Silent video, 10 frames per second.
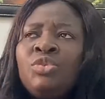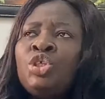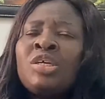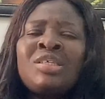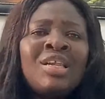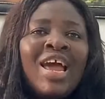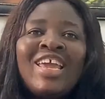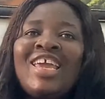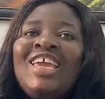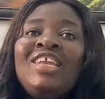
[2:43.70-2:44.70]
Just
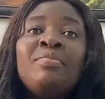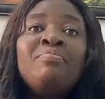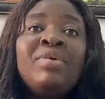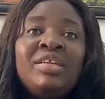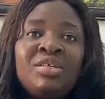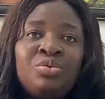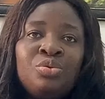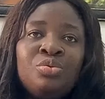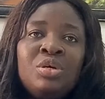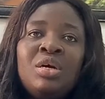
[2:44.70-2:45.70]
like in the
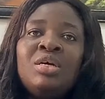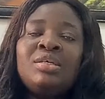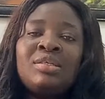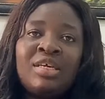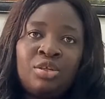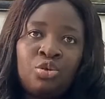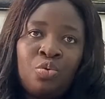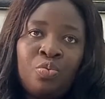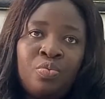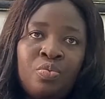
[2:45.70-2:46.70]
medical sector,
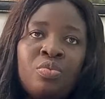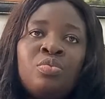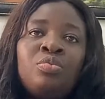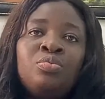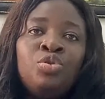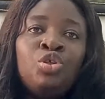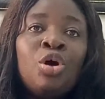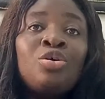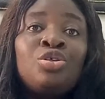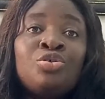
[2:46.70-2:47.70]

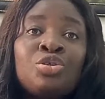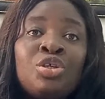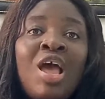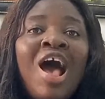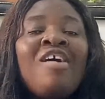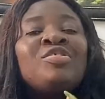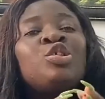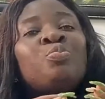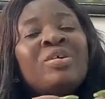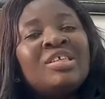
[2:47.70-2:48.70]
doctors have
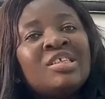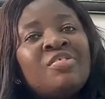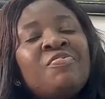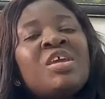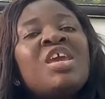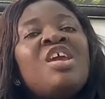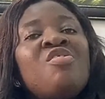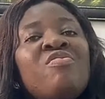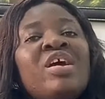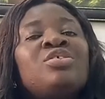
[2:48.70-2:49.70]
specific
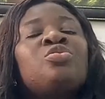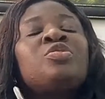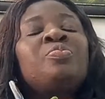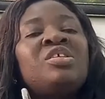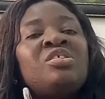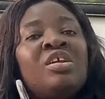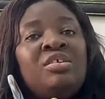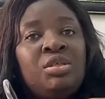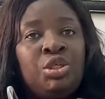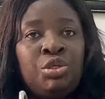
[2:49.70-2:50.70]
areas of
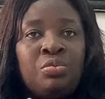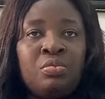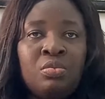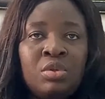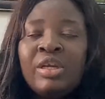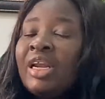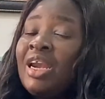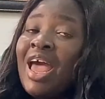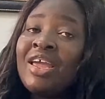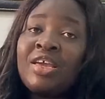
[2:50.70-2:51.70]
specialization.
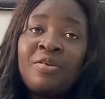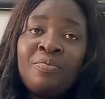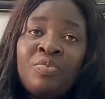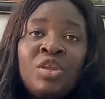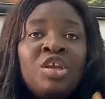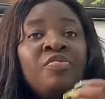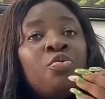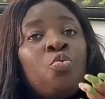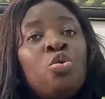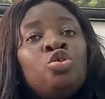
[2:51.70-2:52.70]
Like, if
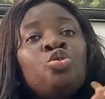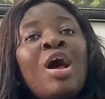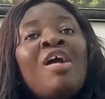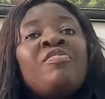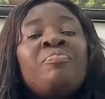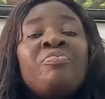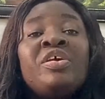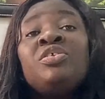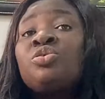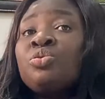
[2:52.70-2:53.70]
you want to have a
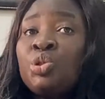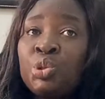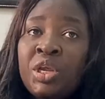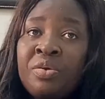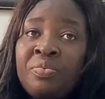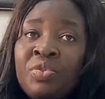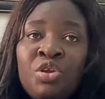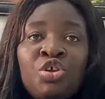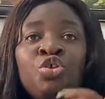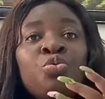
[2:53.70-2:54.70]
brain surgery,
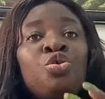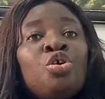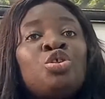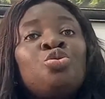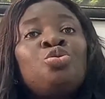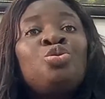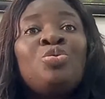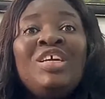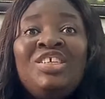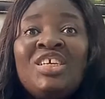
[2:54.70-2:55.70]
you will not go to
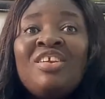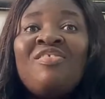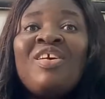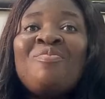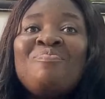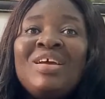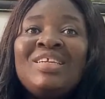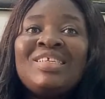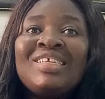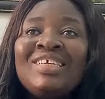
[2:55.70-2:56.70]
a general
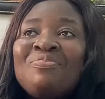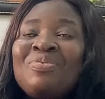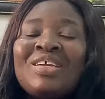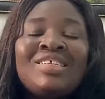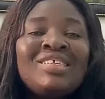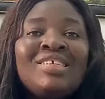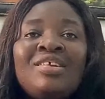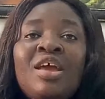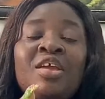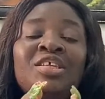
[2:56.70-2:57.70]
practicing
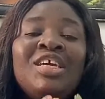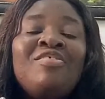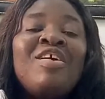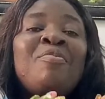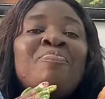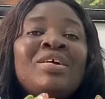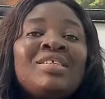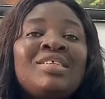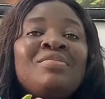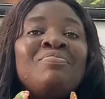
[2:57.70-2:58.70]

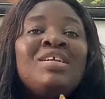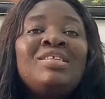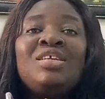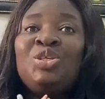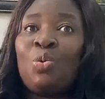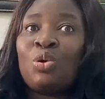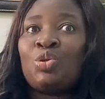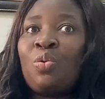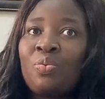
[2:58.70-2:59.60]
medicine doctor,